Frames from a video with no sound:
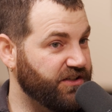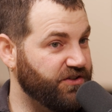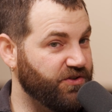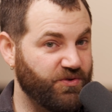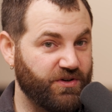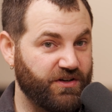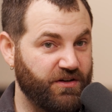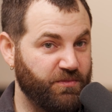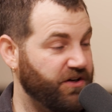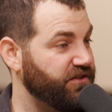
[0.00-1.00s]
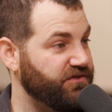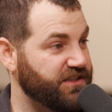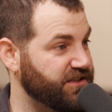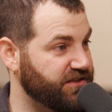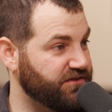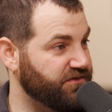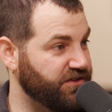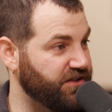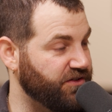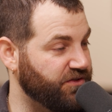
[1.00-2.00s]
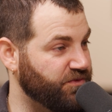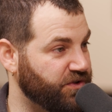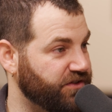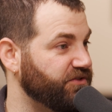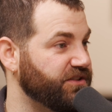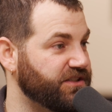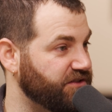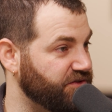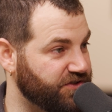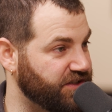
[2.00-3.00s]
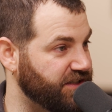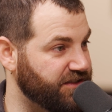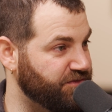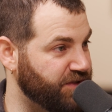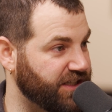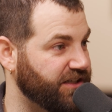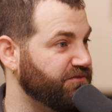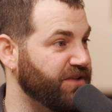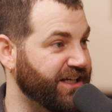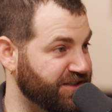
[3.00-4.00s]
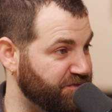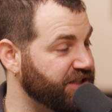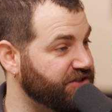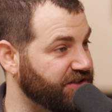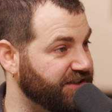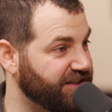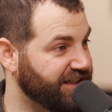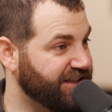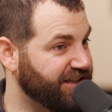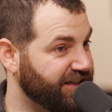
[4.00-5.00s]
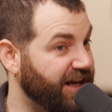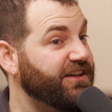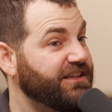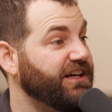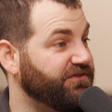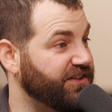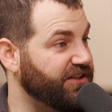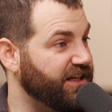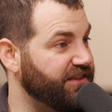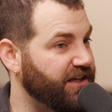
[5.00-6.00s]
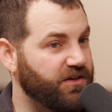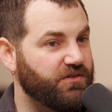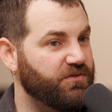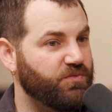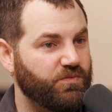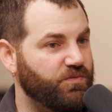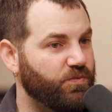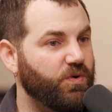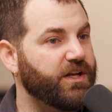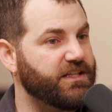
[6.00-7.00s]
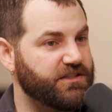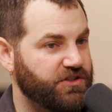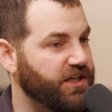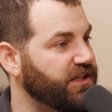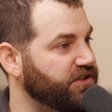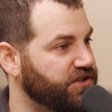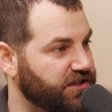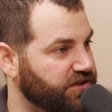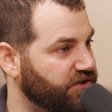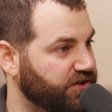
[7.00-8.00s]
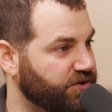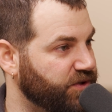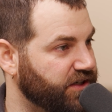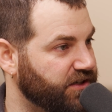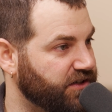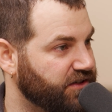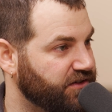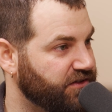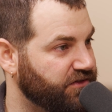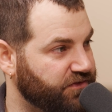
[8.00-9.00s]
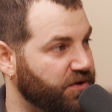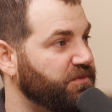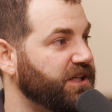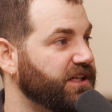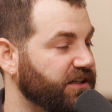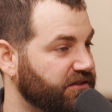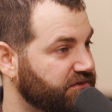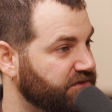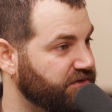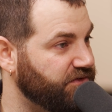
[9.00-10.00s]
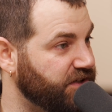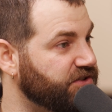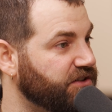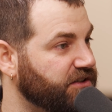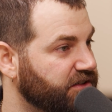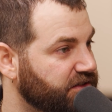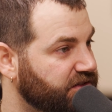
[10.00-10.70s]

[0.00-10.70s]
you're a part of this, wonderful institution's big exhibition? How did that feel? And then what has changed in your career from being featured?